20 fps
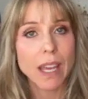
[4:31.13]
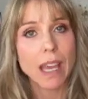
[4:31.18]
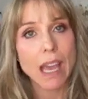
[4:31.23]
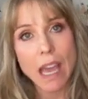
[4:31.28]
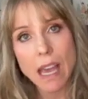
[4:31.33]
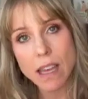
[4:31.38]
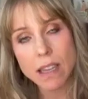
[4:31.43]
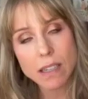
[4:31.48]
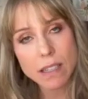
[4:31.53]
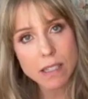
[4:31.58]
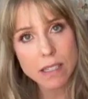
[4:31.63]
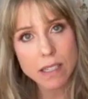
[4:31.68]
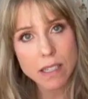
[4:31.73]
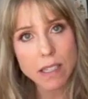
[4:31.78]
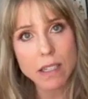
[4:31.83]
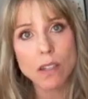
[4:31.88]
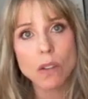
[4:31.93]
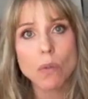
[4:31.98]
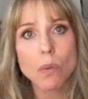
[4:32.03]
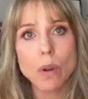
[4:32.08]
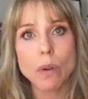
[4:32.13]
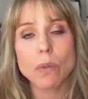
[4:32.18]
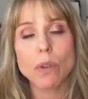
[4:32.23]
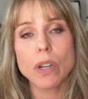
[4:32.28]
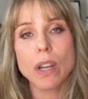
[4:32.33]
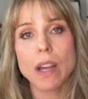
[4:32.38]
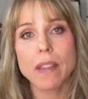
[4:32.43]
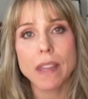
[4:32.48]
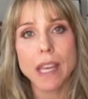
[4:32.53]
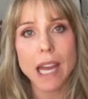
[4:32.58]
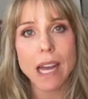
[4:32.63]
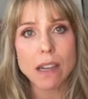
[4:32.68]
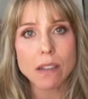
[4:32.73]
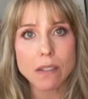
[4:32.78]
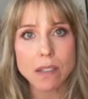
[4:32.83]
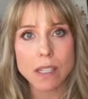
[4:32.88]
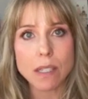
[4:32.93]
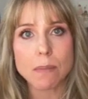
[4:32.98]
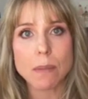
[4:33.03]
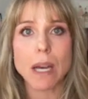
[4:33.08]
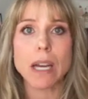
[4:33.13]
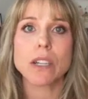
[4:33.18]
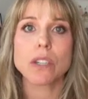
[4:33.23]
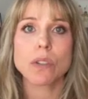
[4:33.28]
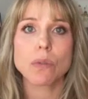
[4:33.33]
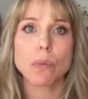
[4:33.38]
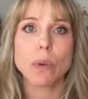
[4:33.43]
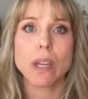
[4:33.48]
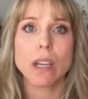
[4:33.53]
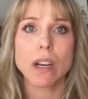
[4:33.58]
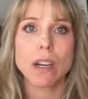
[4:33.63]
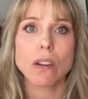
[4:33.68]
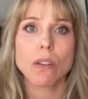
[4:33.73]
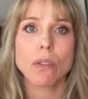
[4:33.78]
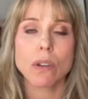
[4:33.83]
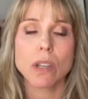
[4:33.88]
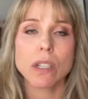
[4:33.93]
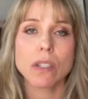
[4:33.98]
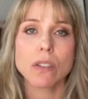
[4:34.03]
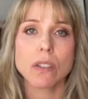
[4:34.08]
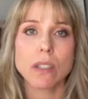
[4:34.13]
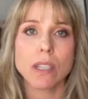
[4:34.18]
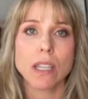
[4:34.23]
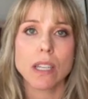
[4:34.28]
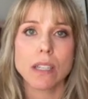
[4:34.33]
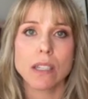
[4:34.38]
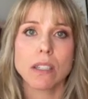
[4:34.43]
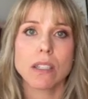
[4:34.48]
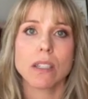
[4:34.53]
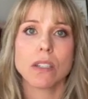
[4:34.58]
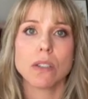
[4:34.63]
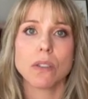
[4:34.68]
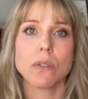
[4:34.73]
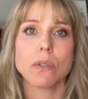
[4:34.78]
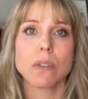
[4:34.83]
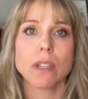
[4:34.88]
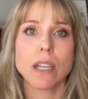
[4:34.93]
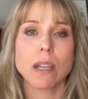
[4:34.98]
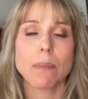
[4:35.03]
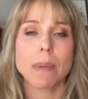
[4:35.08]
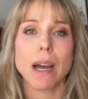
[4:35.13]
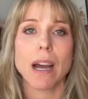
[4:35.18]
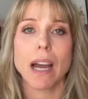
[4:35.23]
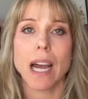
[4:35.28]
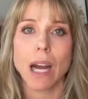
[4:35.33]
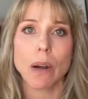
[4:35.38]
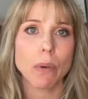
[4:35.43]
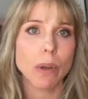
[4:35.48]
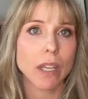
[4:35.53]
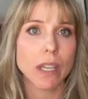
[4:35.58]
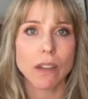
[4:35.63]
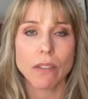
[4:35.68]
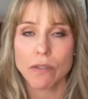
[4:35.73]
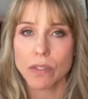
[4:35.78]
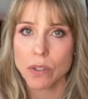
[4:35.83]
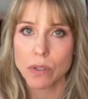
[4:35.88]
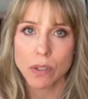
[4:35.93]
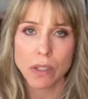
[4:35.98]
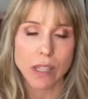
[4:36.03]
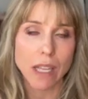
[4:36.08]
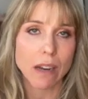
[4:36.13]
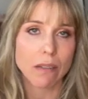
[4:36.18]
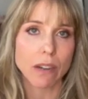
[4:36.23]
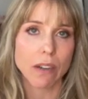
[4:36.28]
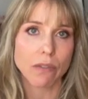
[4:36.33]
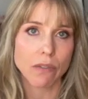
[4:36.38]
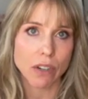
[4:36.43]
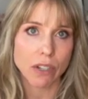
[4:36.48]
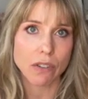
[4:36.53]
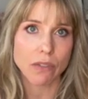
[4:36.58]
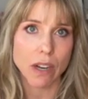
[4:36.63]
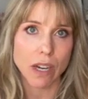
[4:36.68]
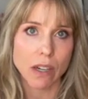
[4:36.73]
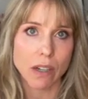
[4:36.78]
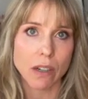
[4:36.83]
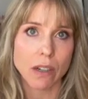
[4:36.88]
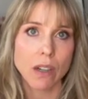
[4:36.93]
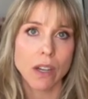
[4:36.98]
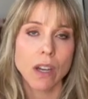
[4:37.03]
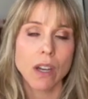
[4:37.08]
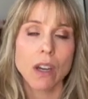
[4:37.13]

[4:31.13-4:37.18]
And still, when we're not in the house as much, we are going to need to think about how we get food in that refrigerator,